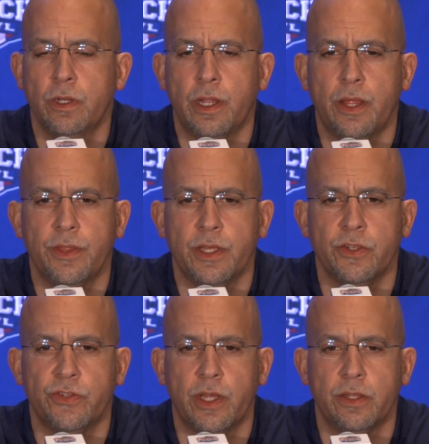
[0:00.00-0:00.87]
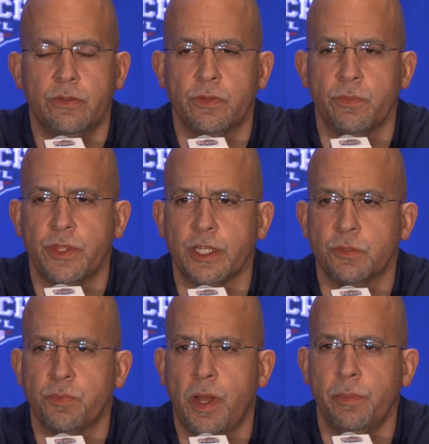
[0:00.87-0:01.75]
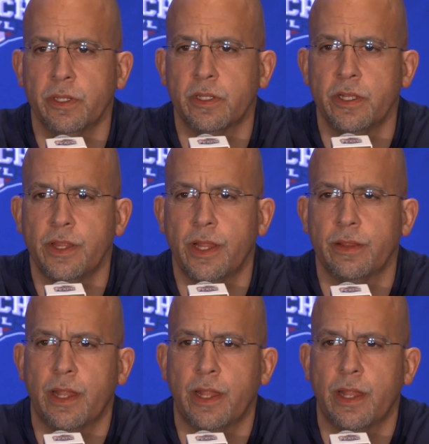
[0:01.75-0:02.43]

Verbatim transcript: and I think he said some things publicly that,